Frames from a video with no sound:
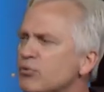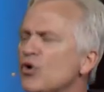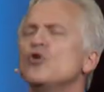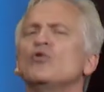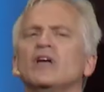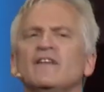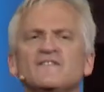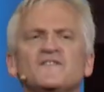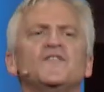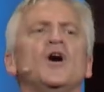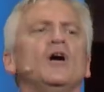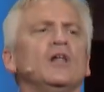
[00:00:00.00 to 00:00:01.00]
broken,
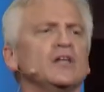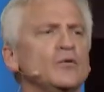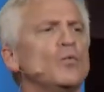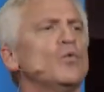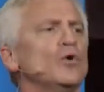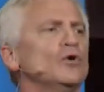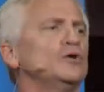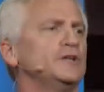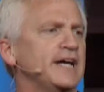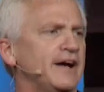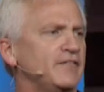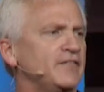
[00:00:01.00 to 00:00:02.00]
fallen
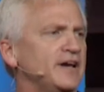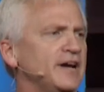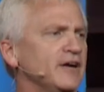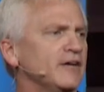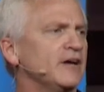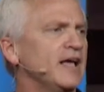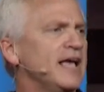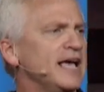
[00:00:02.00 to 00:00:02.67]
world out there.